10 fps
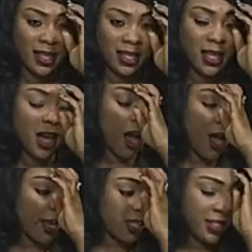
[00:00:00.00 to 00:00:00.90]

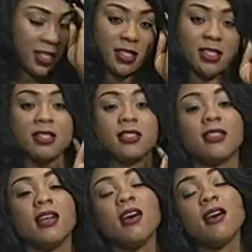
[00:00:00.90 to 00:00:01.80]
Kind gestures.
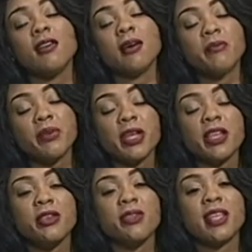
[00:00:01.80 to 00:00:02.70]
Oh, I'm
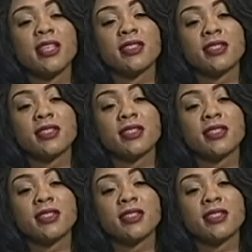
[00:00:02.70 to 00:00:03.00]
bringing you this.